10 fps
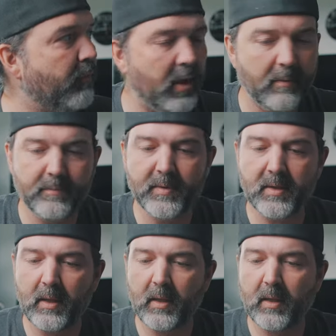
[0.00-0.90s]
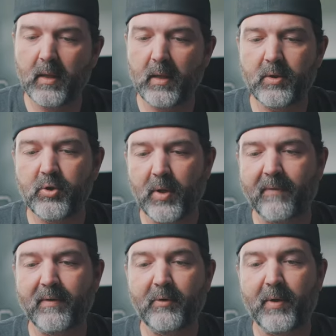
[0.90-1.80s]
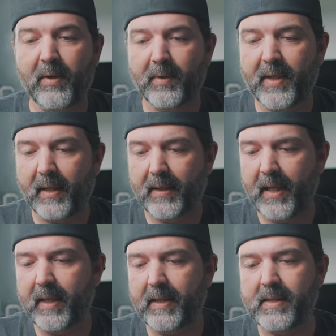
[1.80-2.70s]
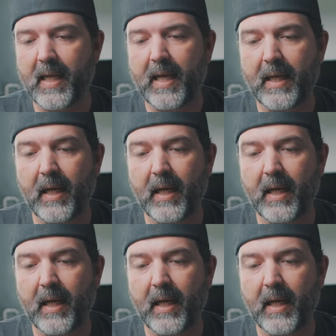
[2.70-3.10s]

problems traveling around with that. That is a